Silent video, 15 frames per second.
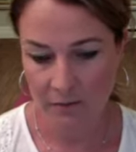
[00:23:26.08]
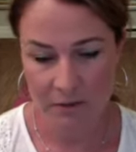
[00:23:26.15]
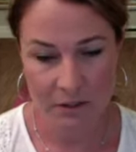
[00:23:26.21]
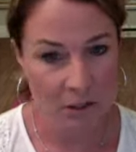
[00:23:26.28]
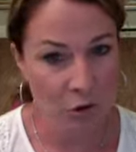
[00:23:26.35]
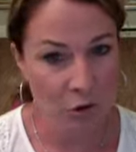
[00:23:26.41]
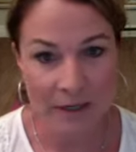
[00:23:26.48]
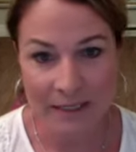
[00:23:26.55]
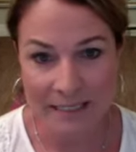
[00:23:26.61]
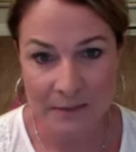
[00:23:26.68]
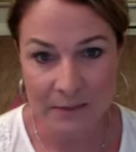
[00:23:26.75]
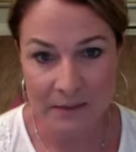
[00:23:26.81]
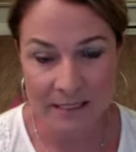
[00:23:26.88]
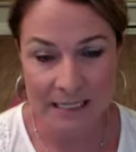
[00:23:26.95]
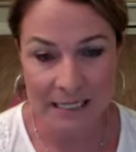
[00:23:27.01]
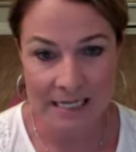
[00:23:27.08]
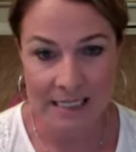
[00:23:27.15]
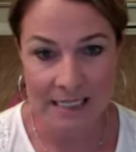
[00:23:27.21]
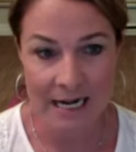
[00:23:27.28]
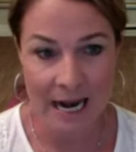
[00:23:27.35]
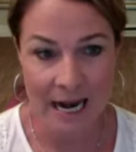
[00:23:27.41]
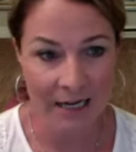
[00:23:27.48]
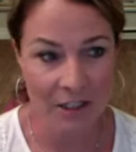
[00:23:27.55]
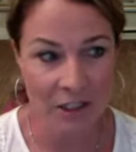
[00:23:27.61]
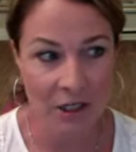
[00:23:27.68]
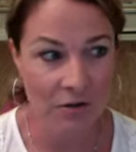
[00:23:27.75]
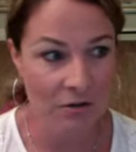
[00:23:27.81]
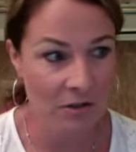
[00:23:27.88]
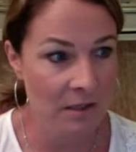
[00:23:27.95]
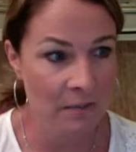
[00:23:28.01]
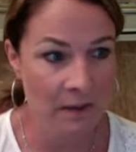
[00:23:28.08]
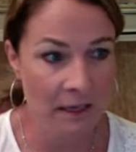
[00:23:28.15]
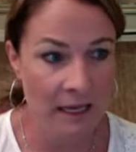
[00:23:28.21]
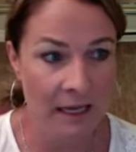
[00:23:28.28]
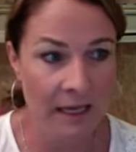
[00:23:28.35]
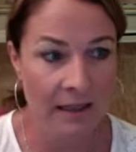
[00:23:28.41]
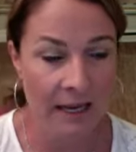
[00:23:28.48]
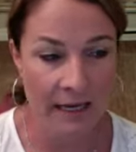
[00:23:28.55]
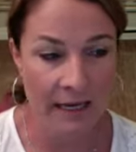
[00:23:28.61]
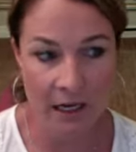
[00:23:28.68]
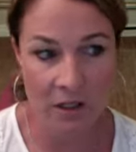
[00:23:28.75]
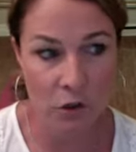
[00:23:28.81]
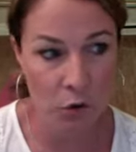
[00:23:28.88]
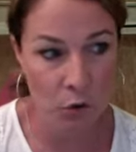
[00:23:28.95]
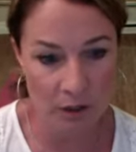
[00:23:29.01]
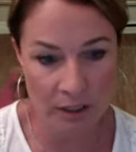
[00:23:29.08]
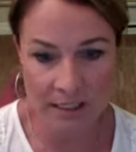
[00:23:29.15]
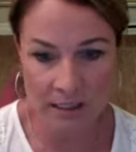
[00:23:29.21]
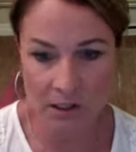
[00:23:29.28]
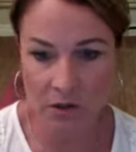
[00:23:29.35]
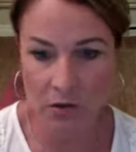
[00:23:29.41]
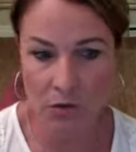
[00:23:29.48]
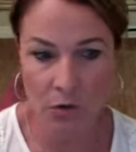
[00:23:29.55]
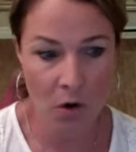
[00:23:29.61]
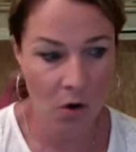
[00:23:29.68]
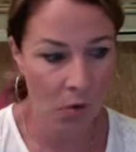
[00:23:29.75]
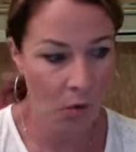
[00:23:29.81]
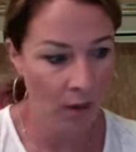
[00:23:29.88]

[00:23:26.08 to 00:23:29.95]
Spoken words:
join this business, and I chose to be like a tortoise who